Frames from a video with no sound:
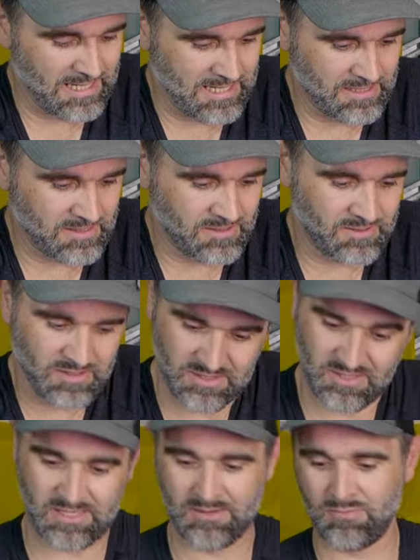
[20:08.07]
And
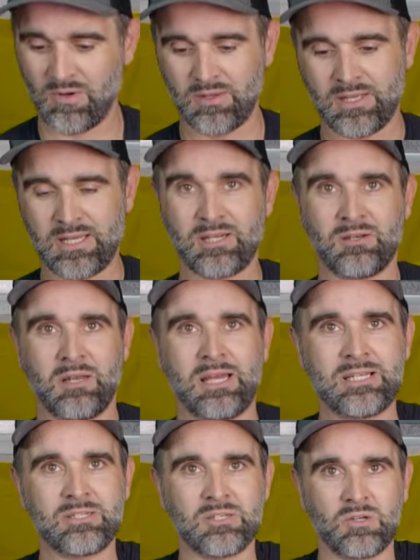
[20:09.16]
as I say, we've got the
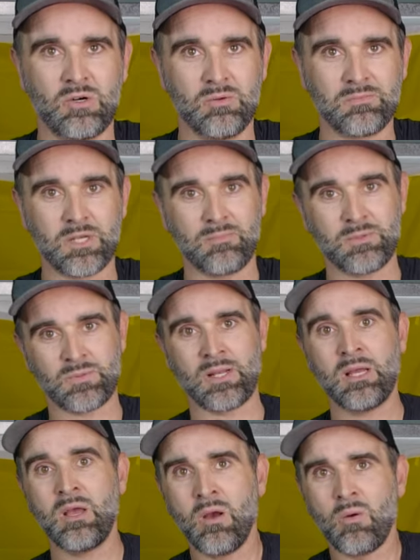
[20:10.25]
glazers up top as well.
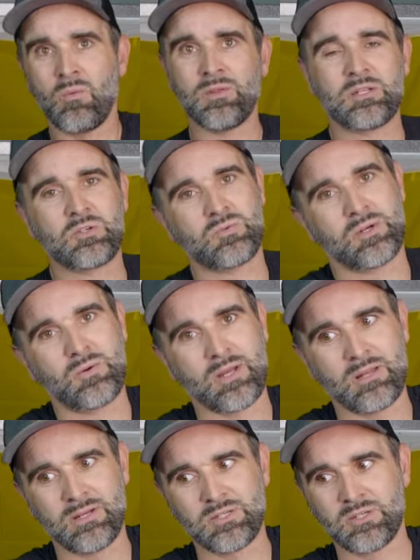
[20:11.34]
One thing I just want to
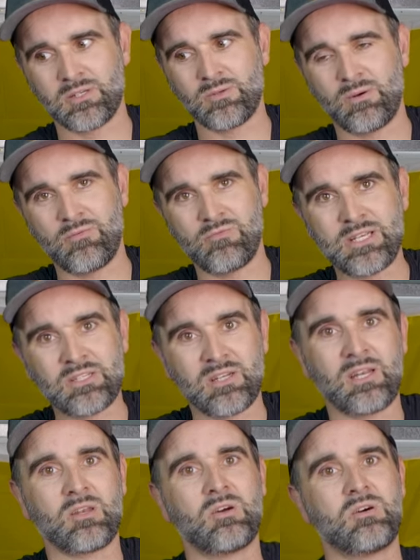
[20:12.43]
quickly mention as well, we've
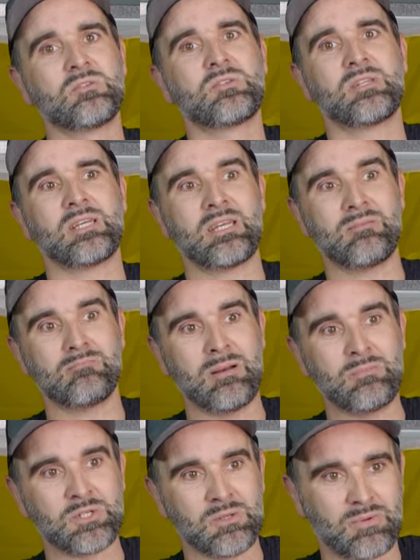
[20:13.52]
recently launched the
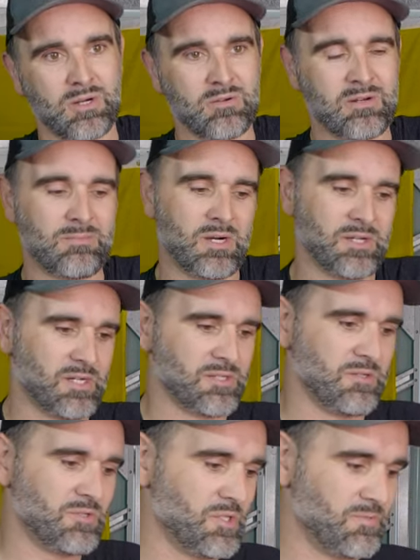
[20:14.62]
membership program on our
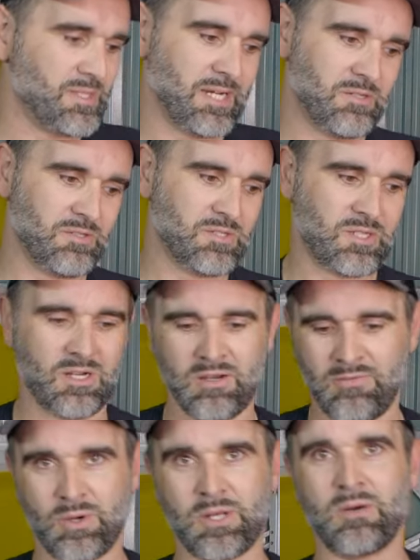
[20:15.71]
YouTube channel. So
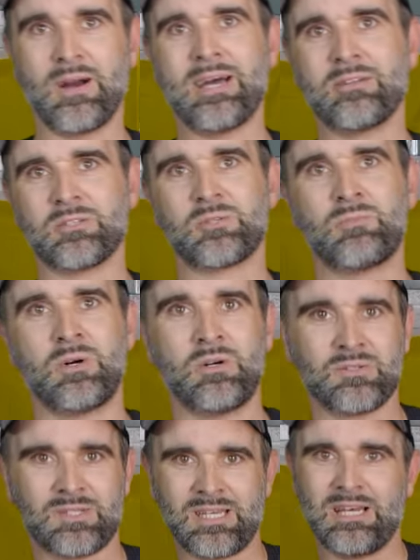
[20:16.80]
if you want to go ahead and
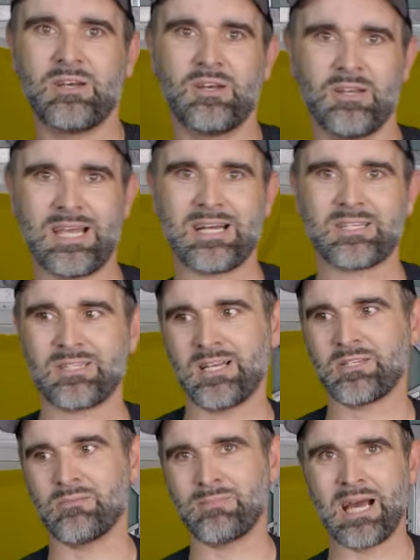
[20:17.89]
support us, get early
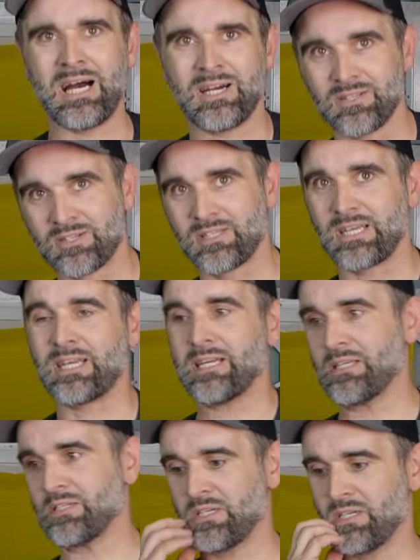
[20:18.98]
access and behind the
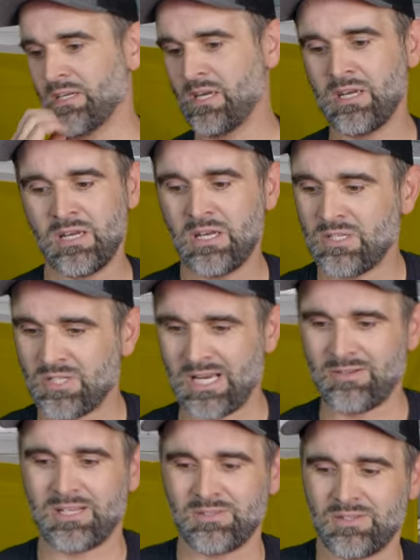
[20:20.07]
scenes and
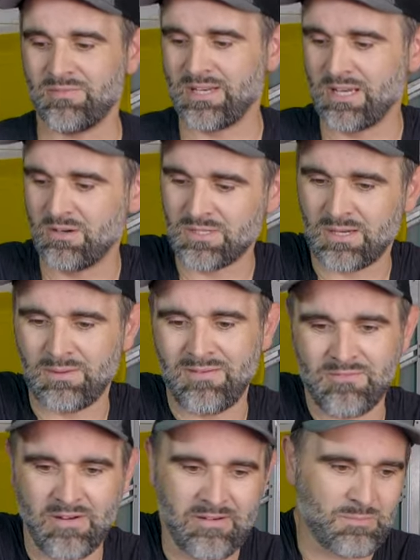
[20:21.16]
shout outs and videos, that'd be
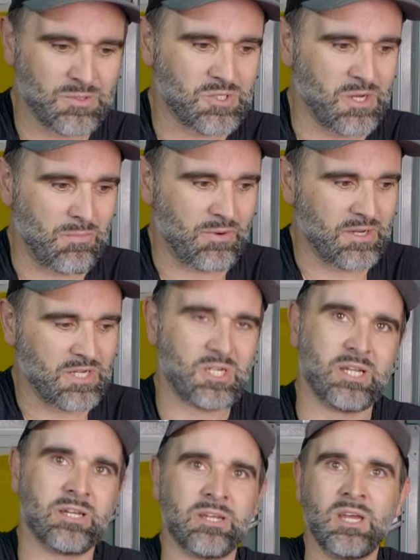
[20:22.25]
very much
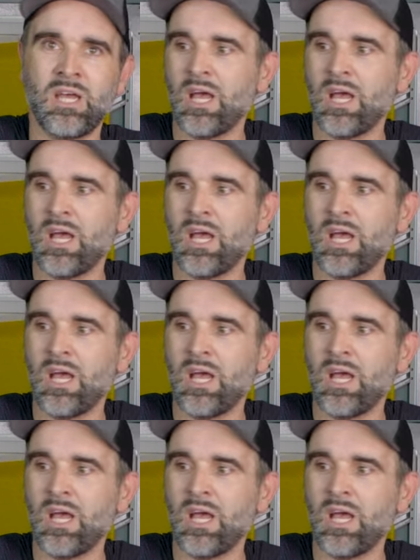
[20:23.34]
appreciated.